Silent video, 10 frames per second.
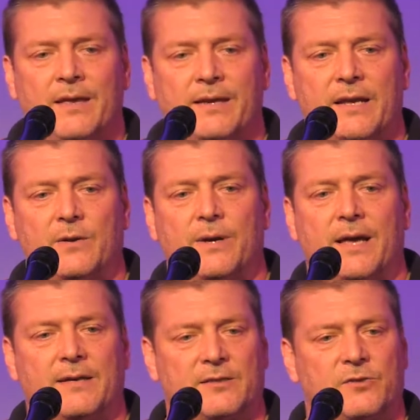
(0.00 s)
Now,
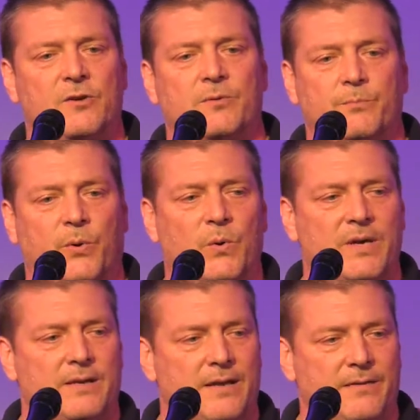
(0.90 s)
at a certain
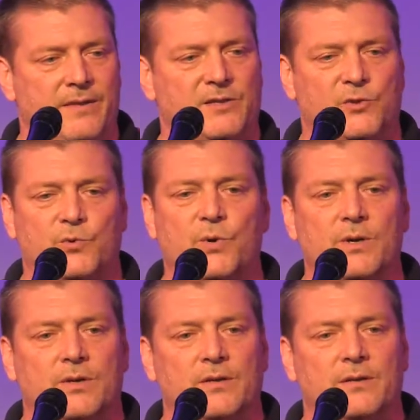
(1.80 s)
point in this
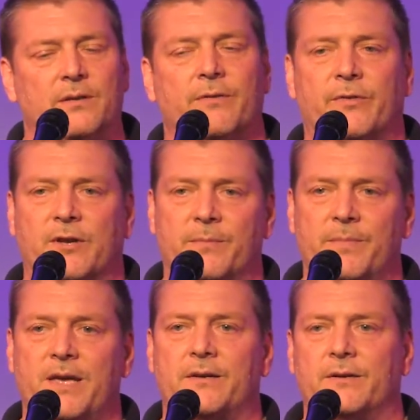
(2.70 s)
drill, the
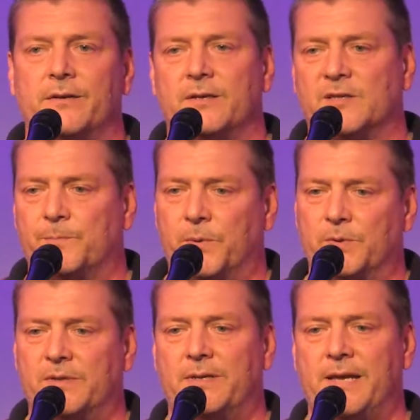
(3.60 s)
commander is
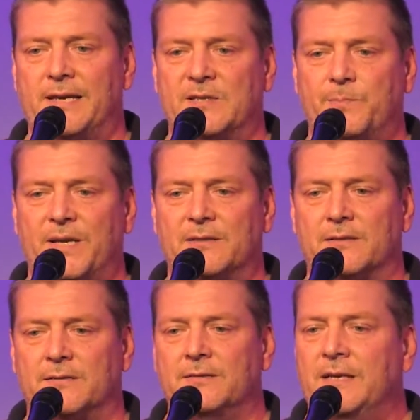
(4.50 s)
supposed to take his
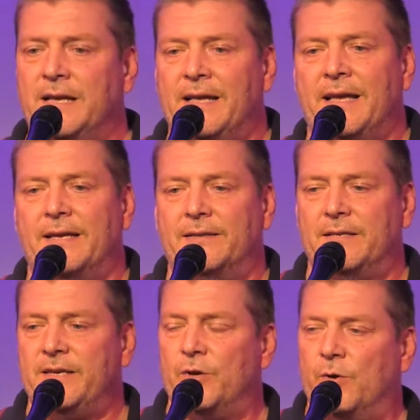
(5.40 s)
pencil and
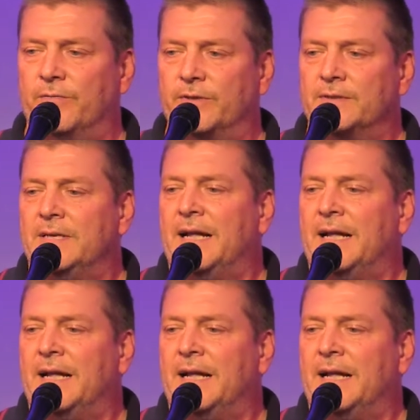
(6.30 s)
lean over